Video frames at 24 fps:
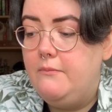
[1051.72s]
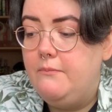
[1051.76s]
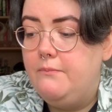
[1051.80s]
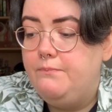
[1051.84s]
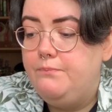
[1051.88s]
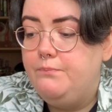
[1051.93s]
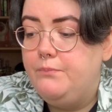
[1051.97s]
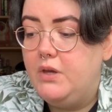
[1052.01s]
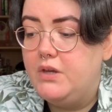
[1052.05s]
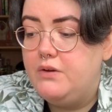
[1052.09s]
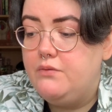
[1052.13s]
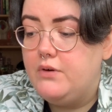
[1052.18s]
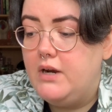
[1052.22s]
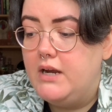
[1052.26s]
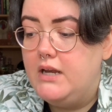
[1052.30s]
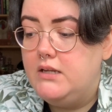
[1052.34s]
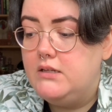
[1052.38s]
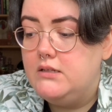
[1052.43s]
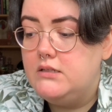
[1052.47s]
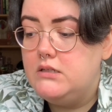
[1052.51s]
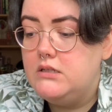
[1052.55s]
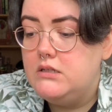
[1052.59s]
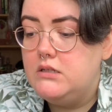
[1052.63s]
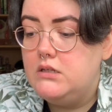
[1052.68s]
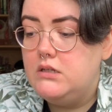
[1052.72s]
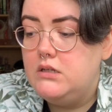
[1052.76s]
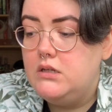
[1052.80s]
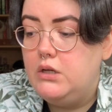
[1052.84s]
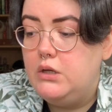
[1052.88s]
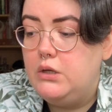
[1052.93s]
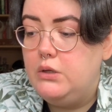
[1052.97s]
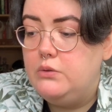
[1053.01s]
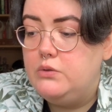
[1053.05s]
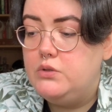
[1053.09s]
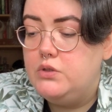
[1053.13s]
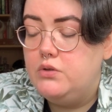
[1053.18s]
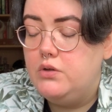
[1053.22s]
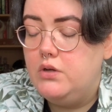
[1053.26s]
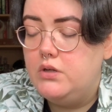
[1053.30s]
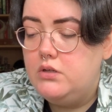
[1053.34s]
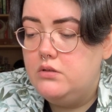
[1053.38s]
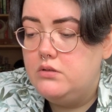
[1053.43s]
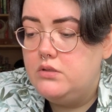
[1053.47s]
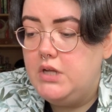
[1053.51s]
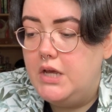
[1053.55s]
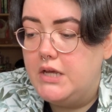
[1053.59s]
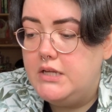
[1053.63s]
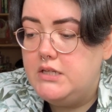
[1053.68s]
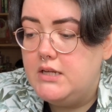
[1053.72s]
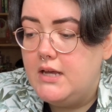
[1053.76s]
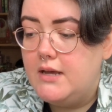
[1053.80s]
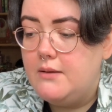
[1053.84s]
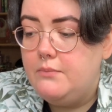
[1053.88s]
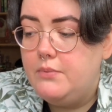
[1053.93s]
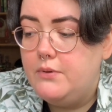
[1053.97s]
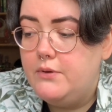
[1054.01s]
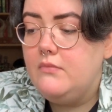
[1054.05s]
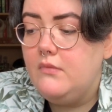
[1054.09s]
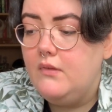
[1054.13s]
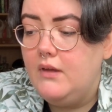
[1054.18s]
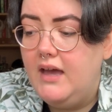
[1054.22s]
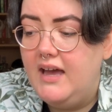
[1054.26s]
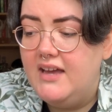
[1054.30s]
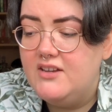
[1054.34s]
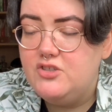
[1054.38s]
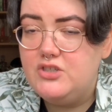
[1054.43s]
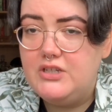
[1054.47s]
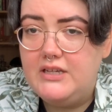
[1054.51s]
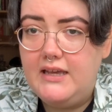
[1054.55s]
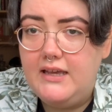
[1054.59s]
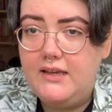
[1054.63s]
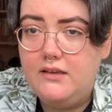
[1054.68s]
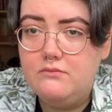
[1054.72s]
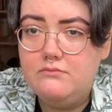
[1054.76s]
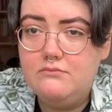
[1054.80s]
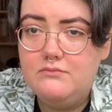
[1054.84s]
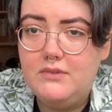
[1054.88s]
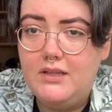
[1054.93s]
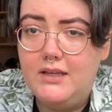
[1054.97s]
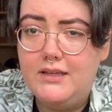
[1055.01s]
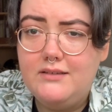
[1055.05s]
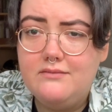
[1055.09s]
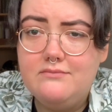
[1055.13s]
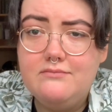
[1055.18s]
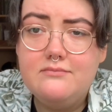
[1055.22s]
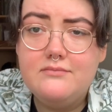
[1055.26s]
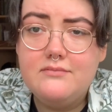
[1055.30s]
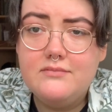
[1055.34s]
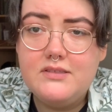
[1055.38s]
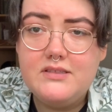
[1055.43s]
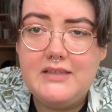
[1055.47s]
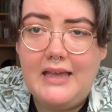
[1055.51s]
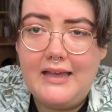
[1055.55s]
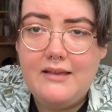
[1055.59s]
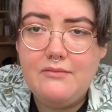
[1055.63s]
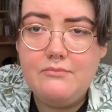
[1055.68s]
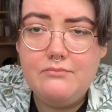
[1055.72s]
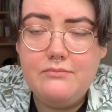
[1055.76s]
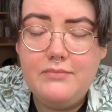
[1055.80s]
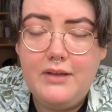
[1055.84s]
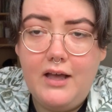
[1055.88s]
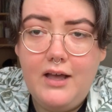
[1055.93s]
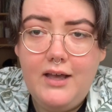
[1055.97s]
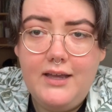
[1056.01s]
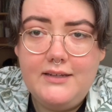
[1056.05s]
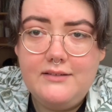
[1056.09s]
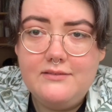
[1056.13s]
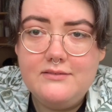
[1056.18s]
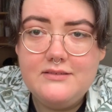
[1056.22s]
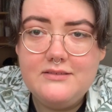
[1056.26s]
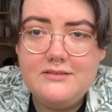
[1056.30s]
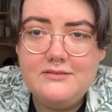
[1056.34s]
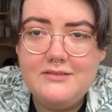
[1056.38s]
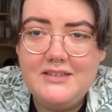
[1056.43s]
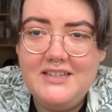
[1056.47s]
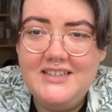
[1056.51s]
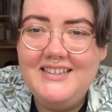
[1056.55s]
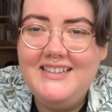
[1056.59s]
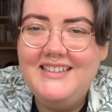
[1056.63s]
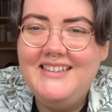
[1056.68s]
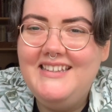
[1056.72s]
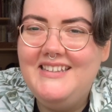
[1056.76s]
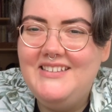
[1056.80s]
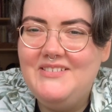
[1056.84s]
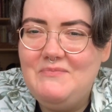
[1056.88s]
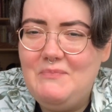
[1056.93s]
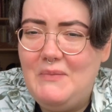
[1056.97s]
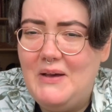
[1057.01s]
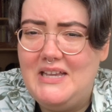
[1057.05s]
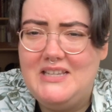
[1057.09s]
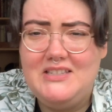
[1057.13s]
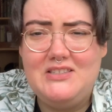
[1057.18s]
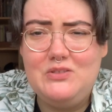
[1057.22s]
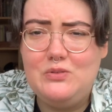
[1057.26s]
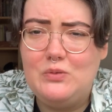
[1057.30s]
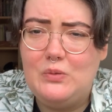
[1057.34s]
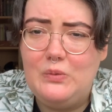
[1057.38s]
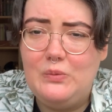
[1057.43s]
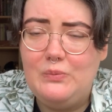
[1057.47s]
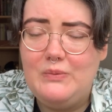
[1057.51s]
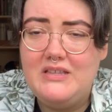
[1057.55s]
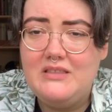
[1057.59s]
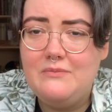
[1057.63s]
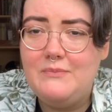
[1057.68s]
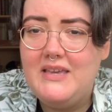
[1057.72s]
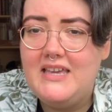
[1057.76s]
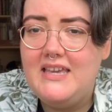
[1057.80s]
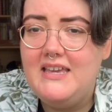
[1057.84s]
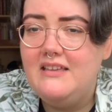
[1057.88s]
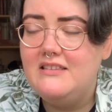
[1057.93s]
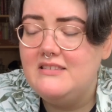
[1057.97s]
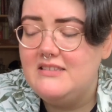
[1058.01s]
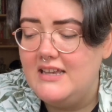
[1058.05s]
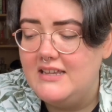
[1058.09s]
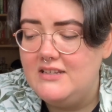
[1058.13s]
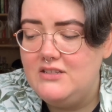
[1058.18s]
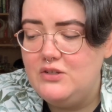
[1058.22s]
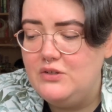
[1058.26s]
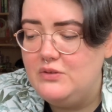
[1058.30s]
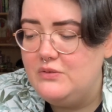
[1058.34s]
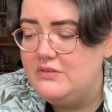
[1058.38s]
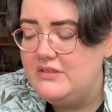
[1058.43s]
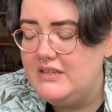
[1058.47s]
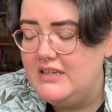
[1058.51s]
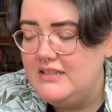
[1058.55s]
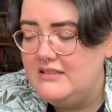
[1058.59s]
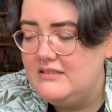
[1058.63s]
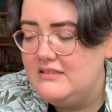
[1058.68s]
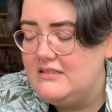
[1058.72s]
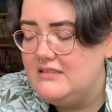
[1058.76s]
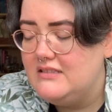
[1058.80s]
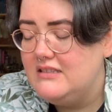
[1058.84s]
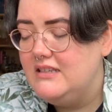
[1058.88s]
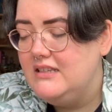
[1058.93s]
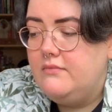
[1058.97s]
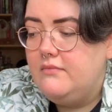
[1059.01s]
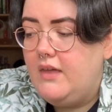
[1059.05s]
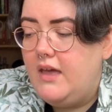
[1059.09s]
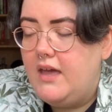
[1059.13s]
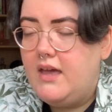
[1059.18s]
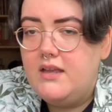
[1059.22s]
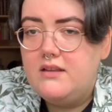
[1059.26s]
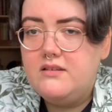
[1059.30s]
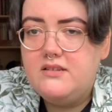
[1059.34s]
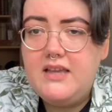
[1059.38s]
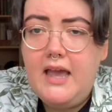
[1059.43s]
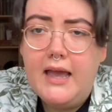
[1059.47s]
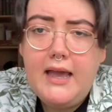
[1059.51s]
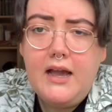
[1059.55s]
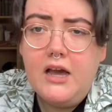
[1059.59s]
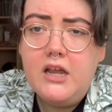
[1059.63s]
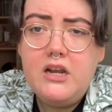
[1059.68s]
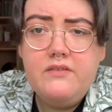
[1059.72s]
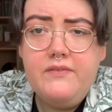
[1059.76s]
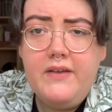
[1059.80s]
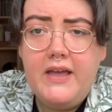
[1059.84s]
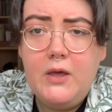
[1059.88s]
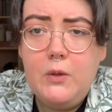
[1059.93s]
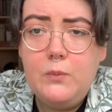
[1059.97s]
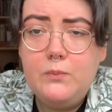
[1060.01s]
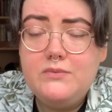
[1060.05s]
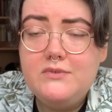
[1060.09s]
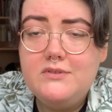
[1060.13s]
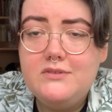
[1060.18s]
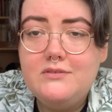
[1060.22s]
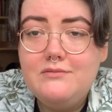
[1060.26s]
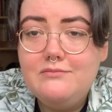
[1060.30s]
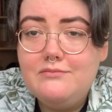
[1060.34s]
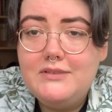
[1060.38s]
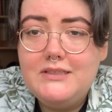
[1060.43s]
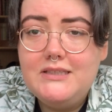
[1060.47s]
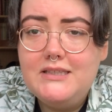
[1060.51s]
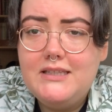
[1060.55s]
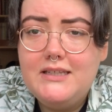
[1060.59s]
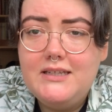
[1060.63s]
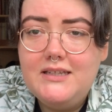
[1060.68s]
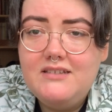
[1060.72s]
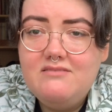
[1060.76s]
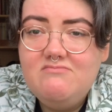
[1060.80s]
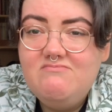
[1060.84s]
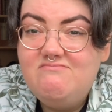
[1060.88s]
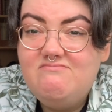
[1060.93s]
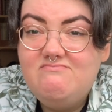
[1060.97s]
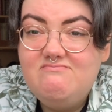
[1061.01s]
my friend who'd turned up actually like sat behind my stall with me because I had 2 seats, and yeah, kind of helped with the